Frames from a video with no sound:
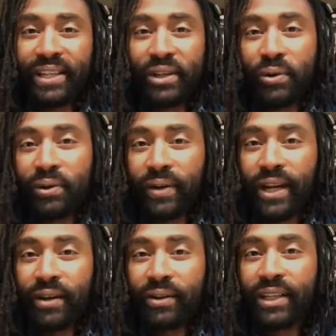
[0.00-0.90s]
going
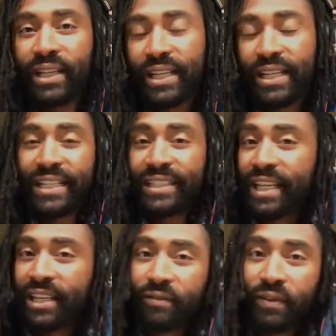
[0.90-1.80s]
around,
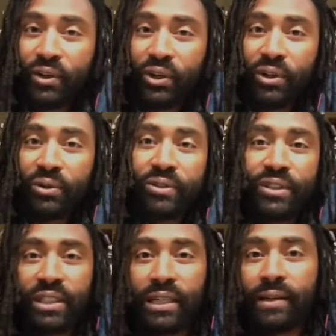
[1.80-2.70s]
taking photos,